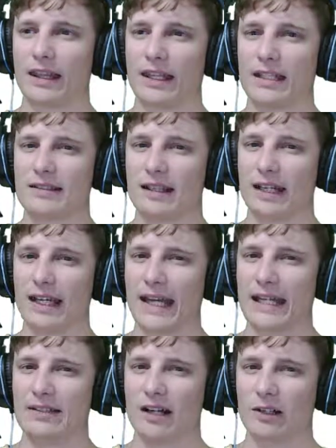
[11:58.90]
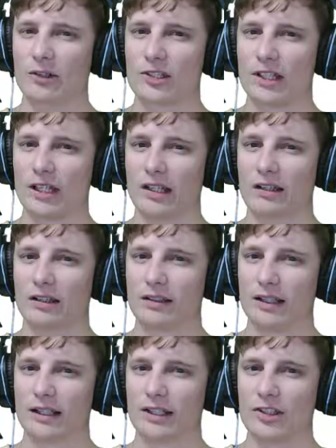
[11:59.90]
it's $8 again
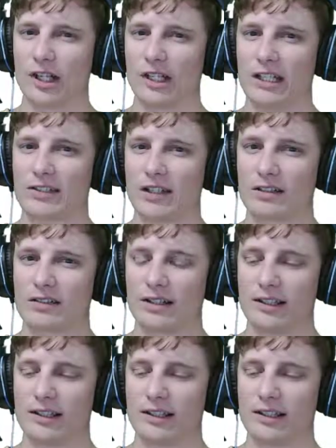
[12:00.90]
at the Chinese consulate.